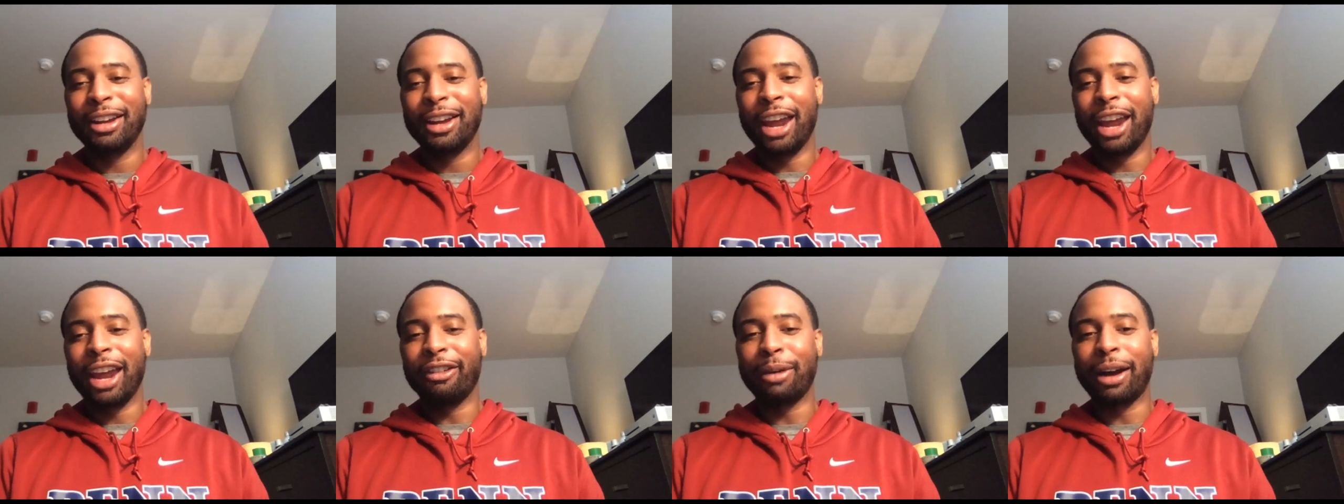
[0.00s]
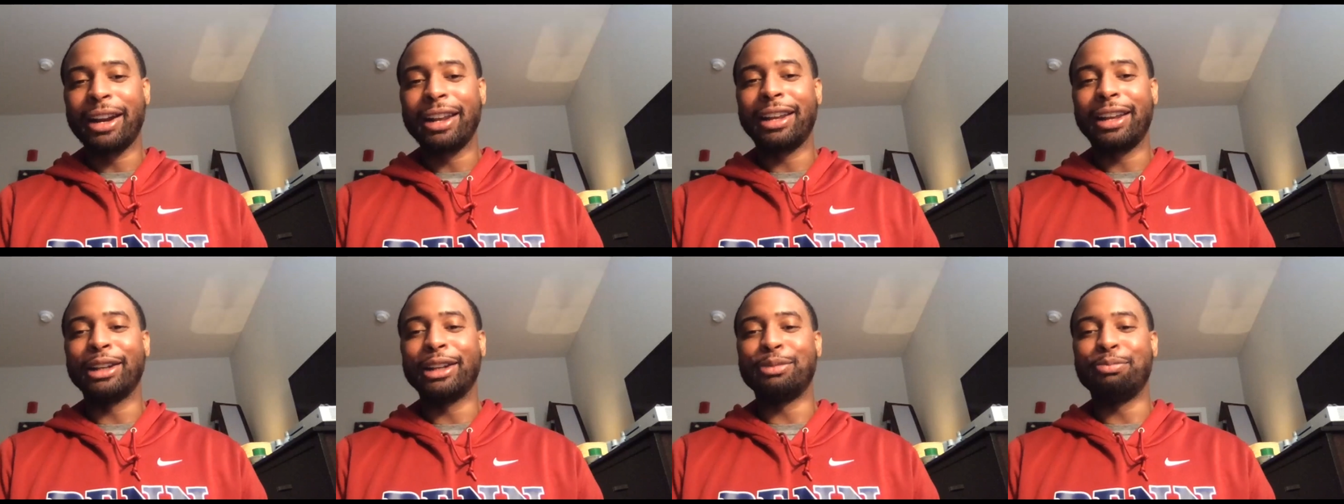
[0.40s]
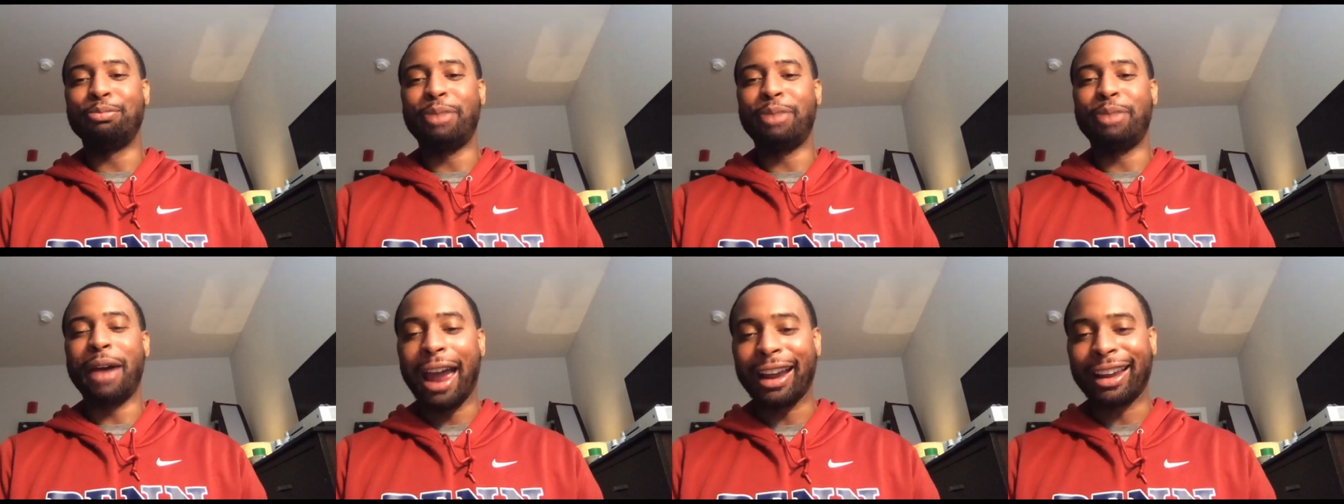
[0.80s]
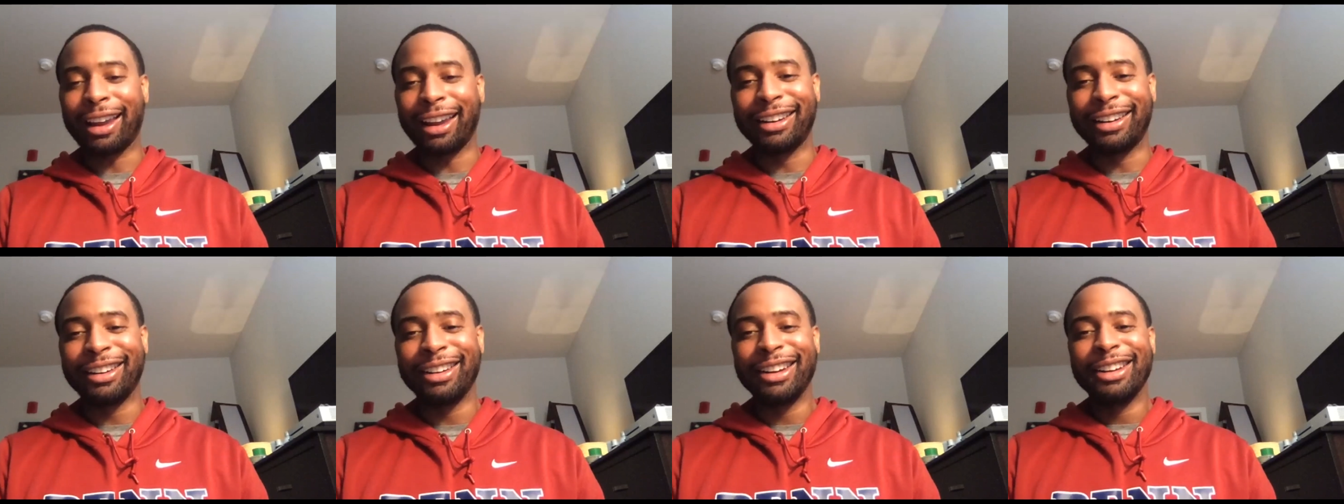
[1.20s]
everybody gets back,
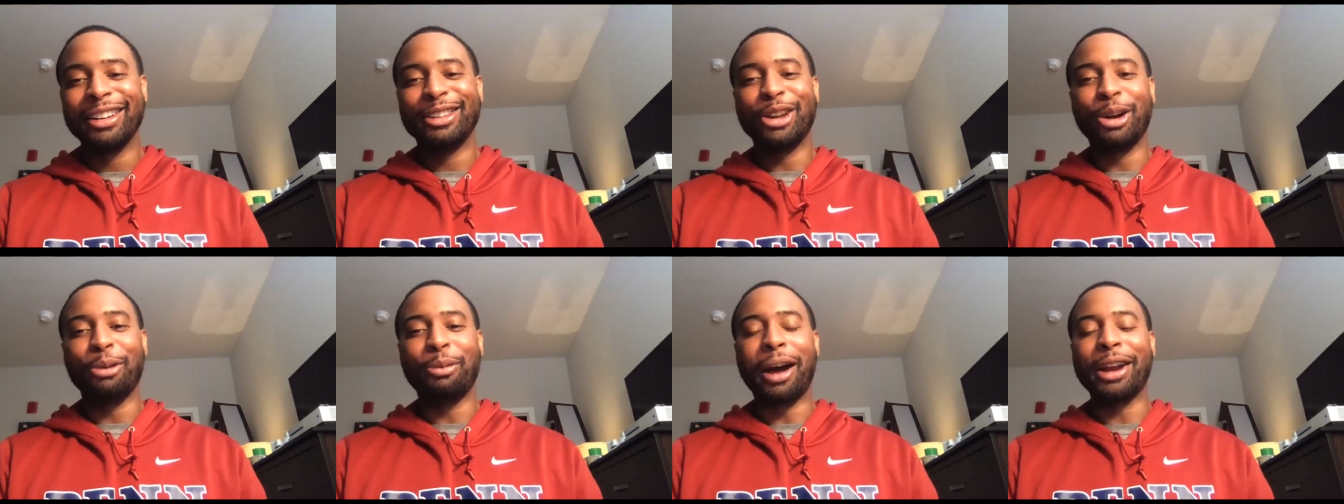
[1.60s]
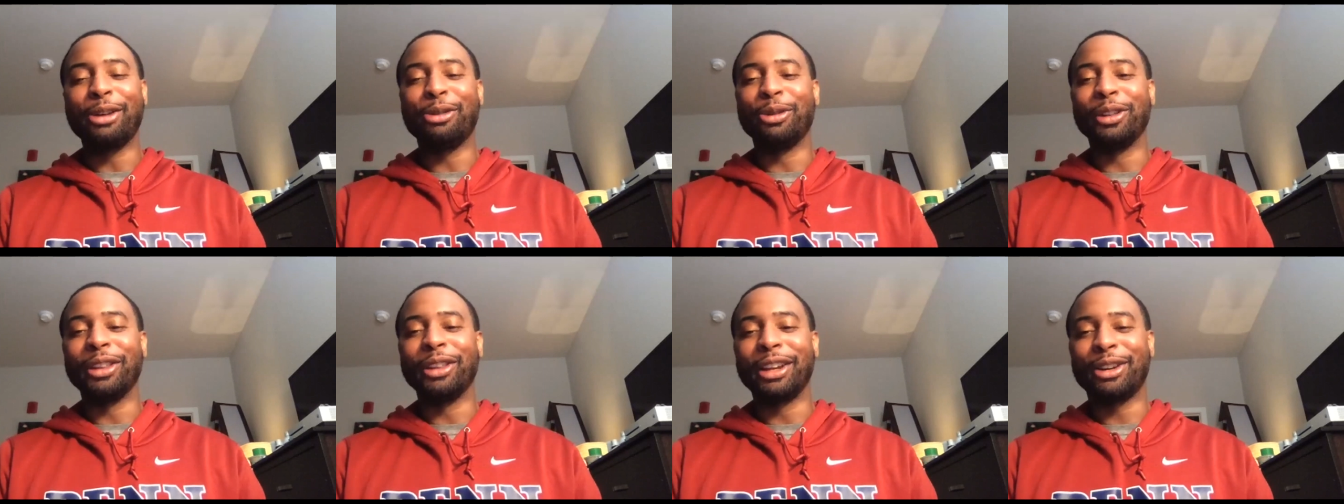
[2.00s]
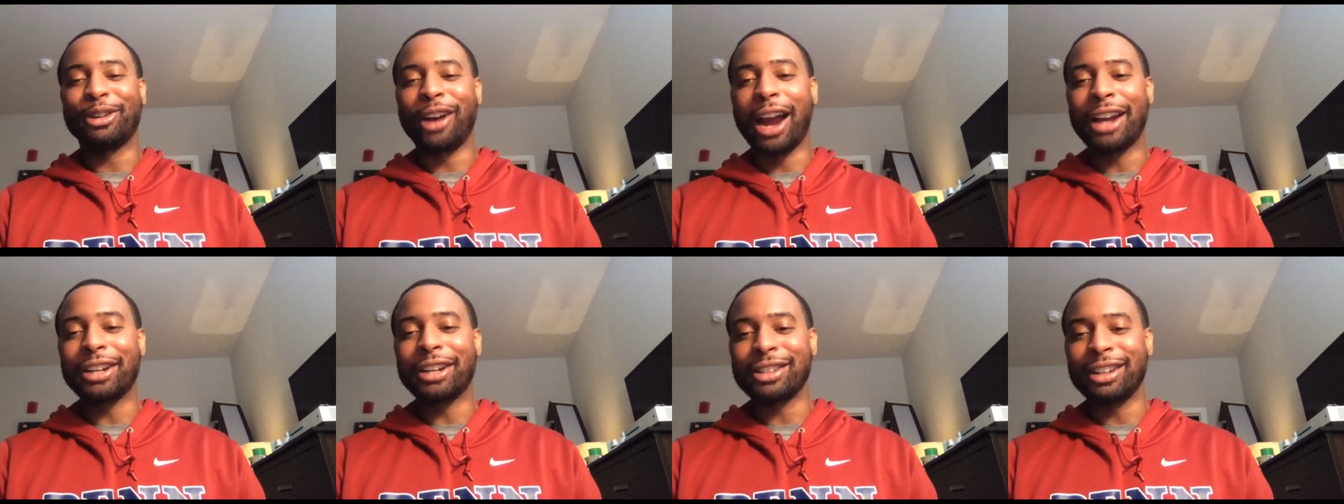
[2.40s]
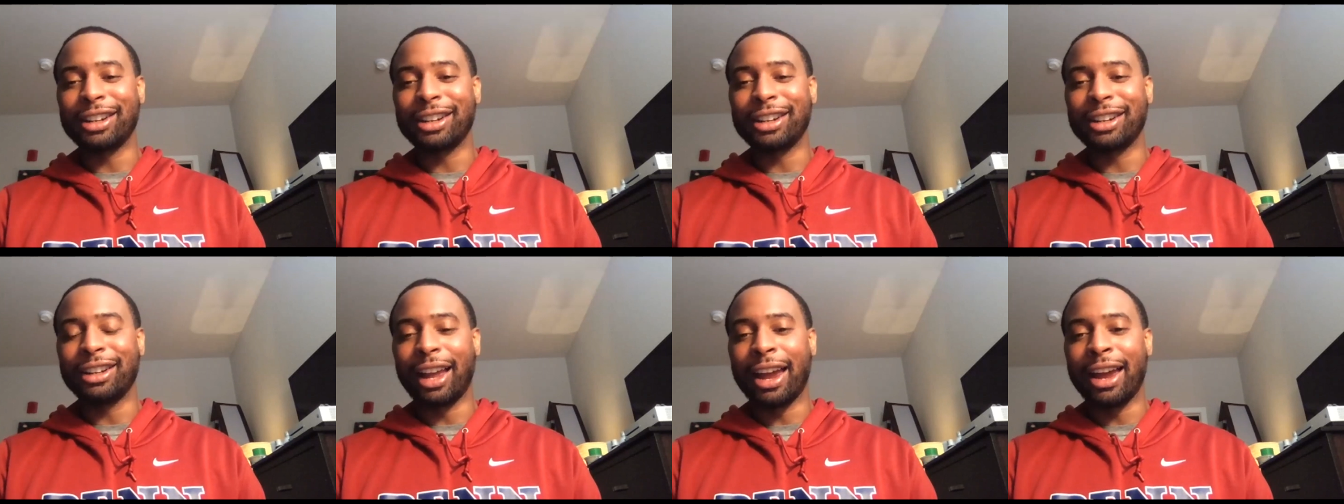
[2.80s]
and nobody really crashes the
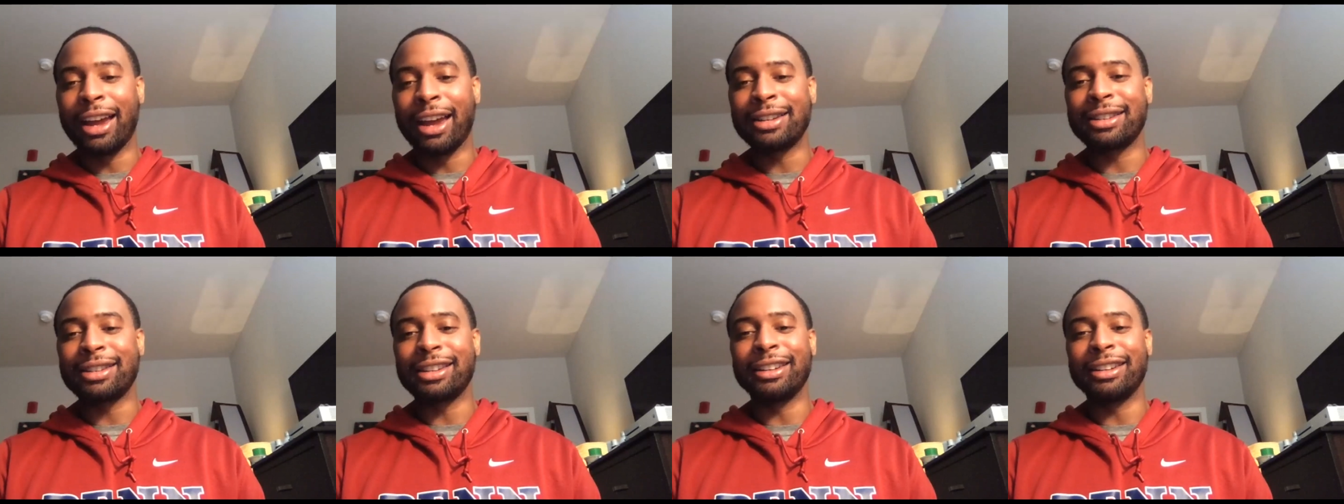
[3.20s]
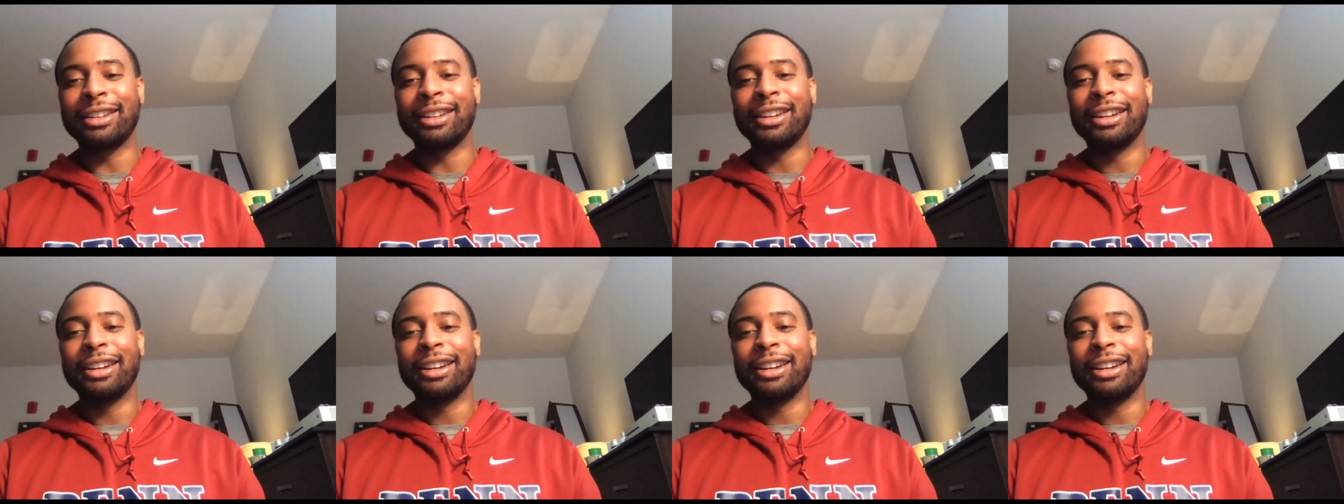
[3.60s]
glass. And